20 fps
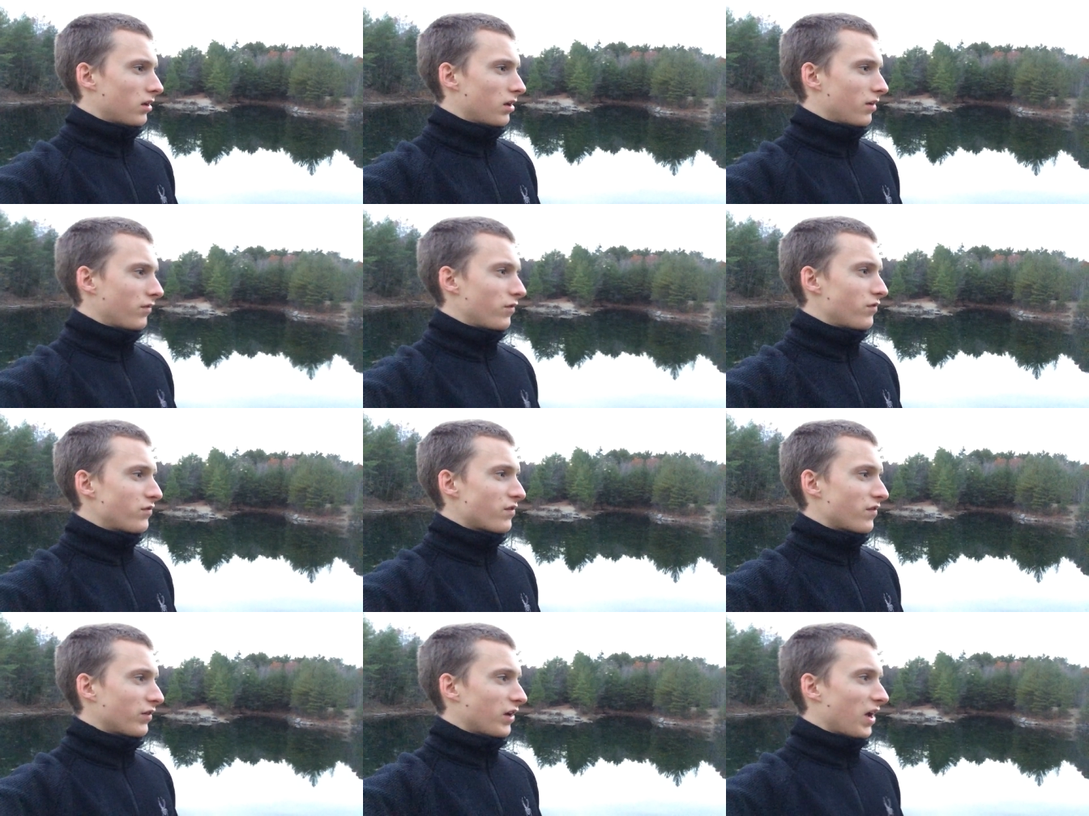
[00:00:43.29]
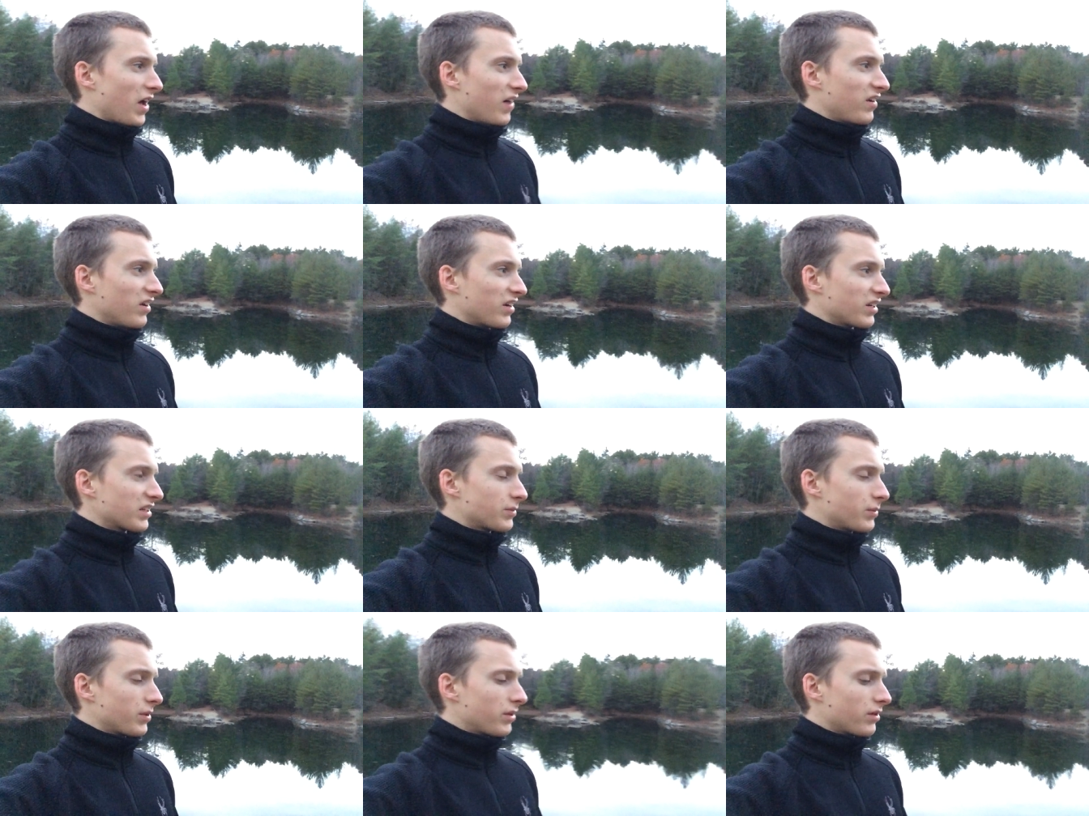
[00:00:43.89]
if you've never had an
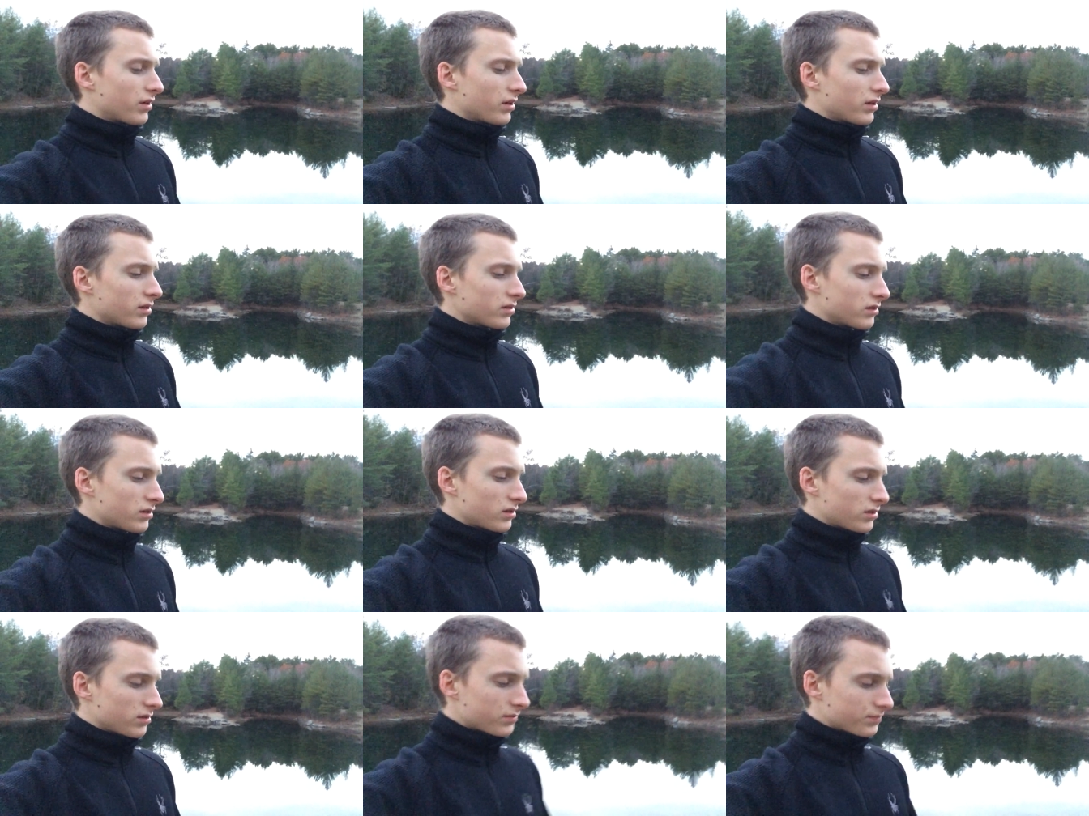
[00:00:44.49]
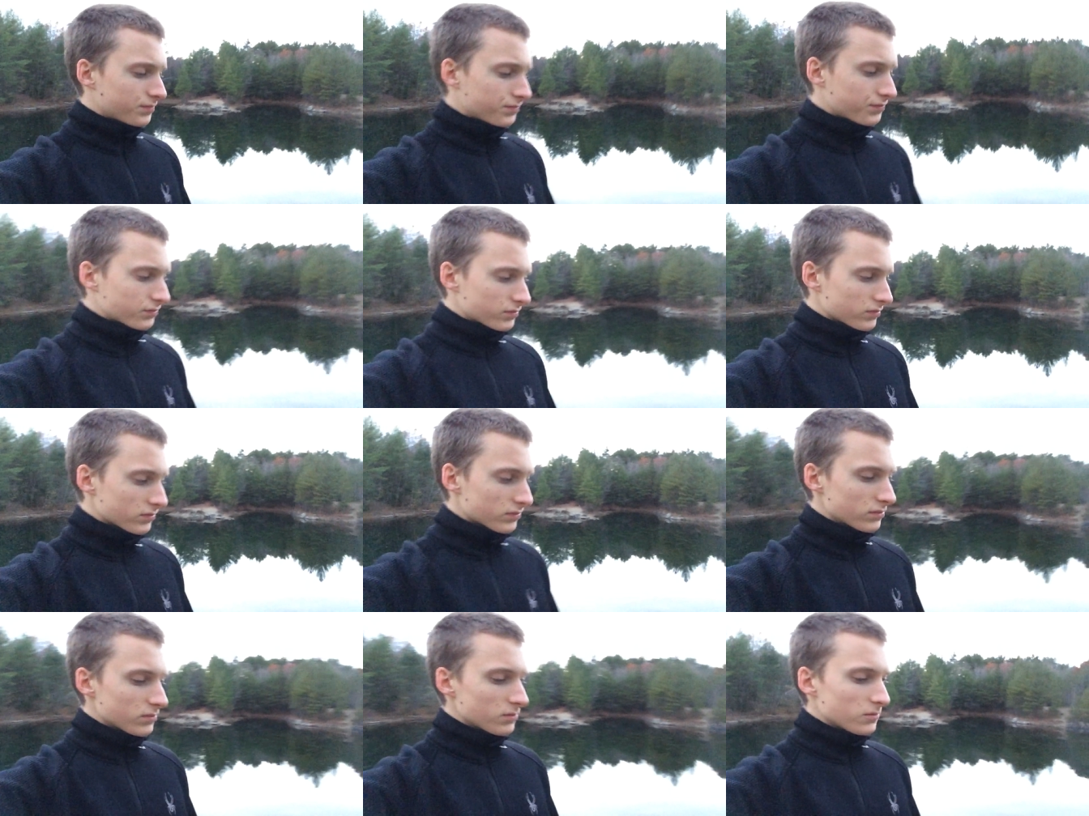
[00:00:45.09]
experience
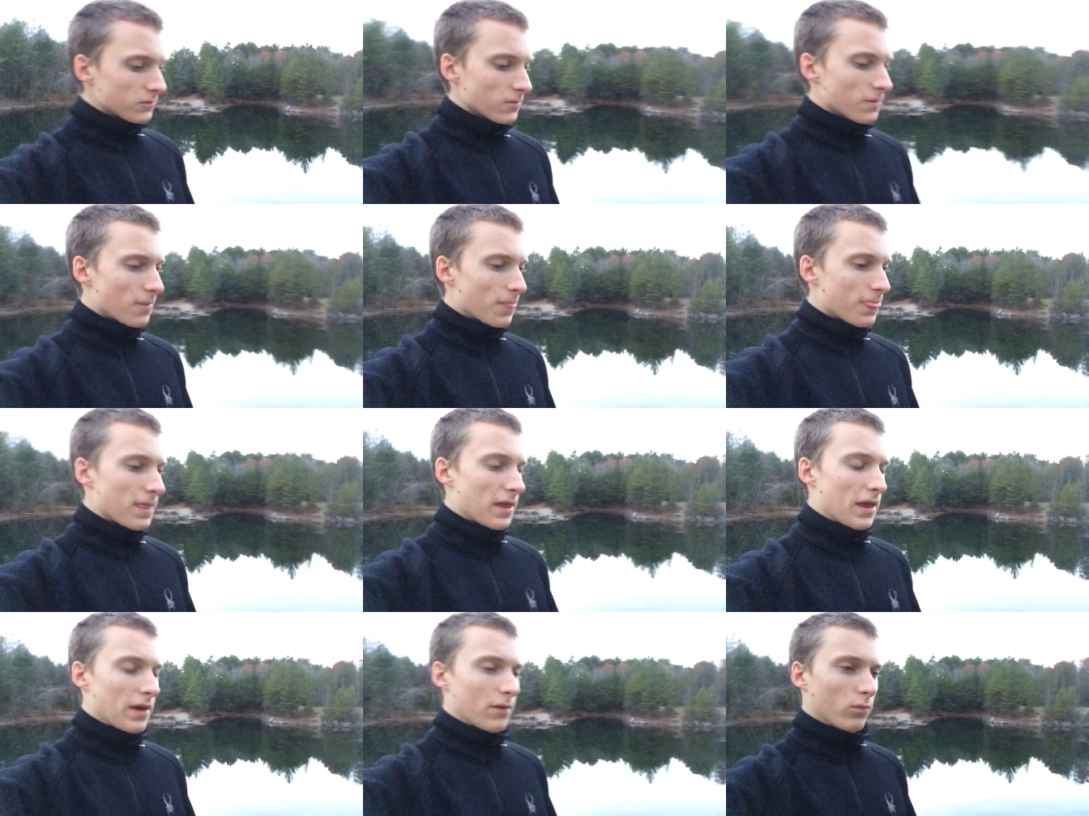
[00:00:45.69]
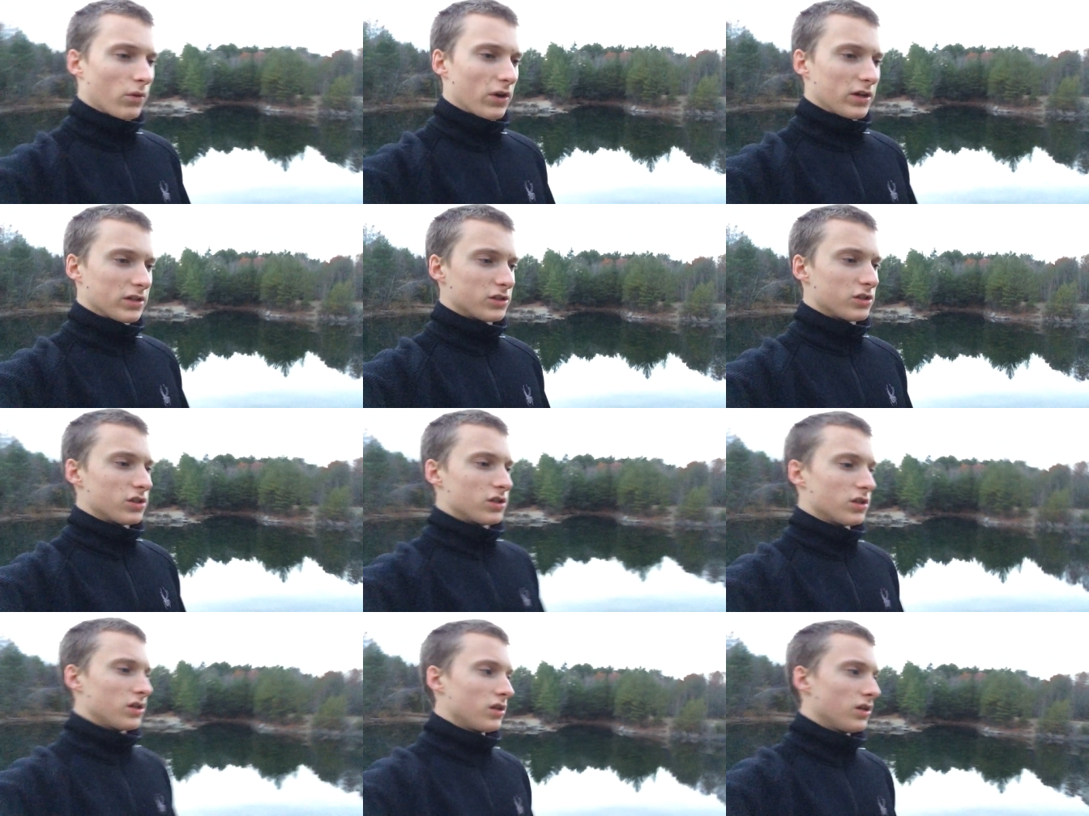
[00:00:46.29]
in
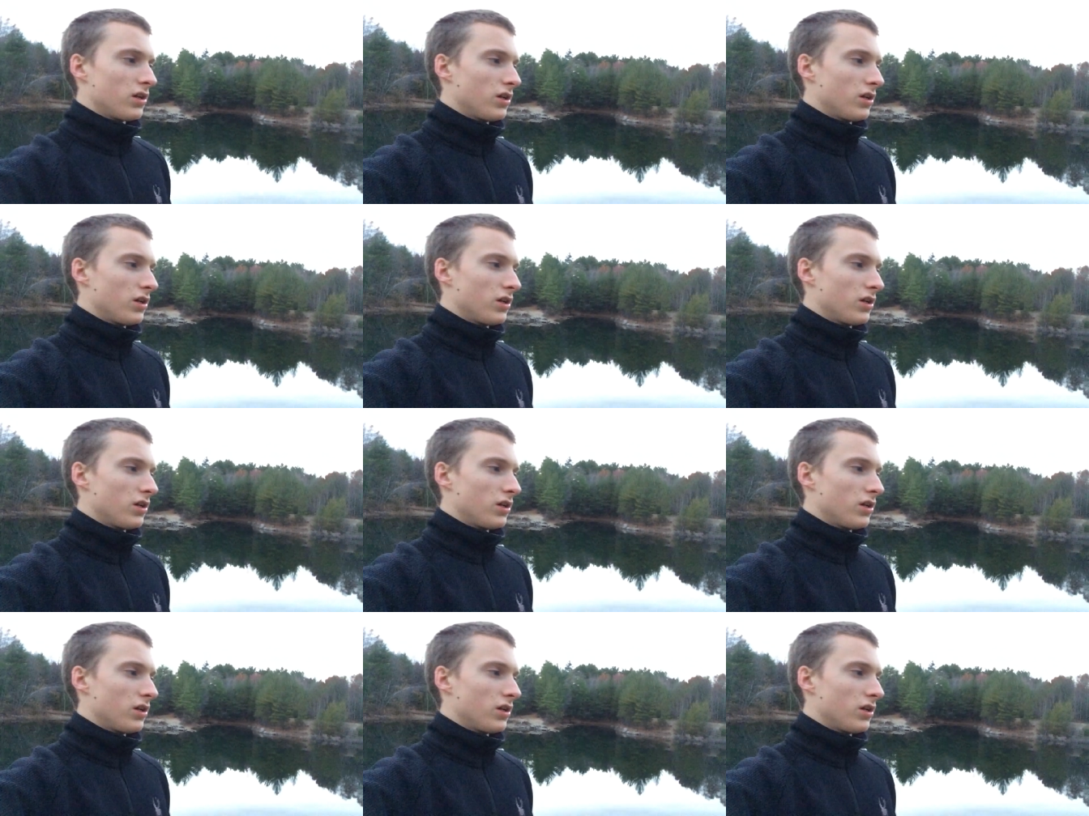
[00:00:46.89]
which